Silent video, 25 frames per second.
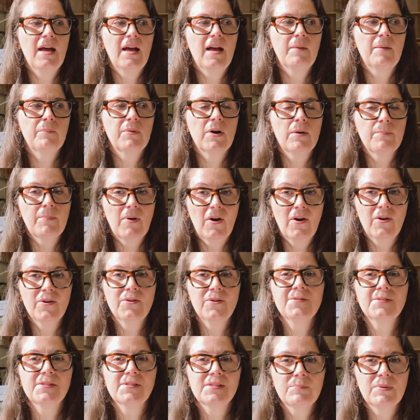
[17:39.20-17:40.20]

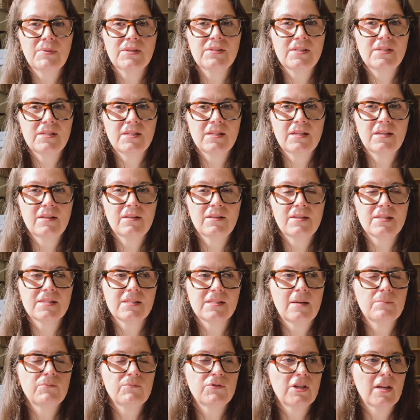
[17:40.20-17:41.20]
proposed a particular
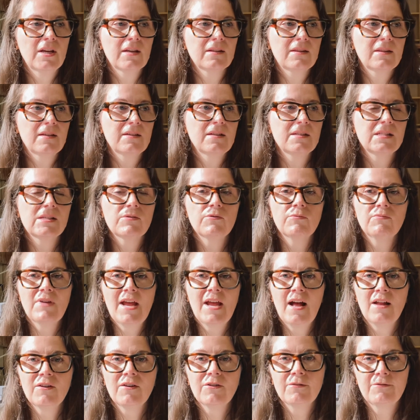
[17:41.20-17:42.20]
subject that is
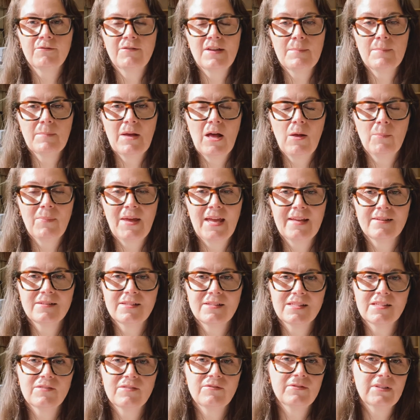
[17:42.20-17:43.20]
around female
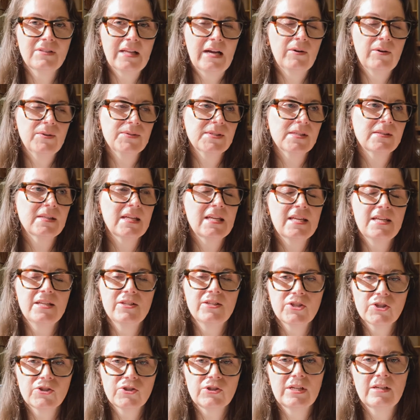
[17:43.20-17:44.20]
painters of flowers and the
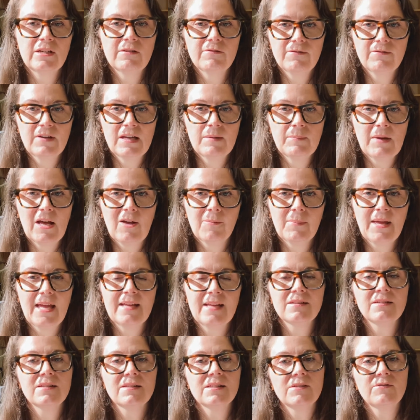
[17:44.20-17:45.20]
history of female
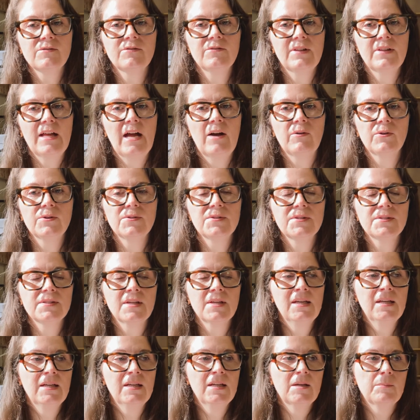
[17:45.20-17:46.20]
painters of flowers,
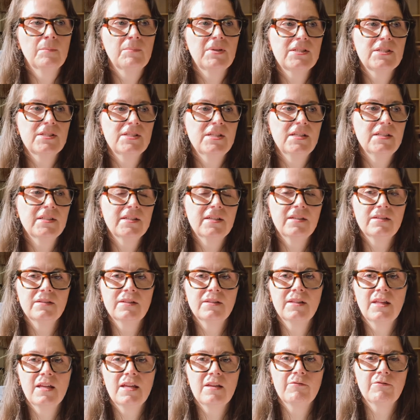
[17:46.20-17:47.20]

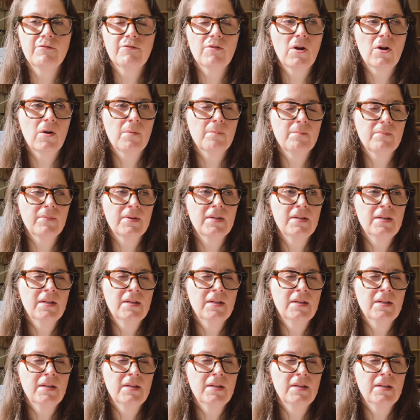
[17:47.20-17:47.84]
particularly from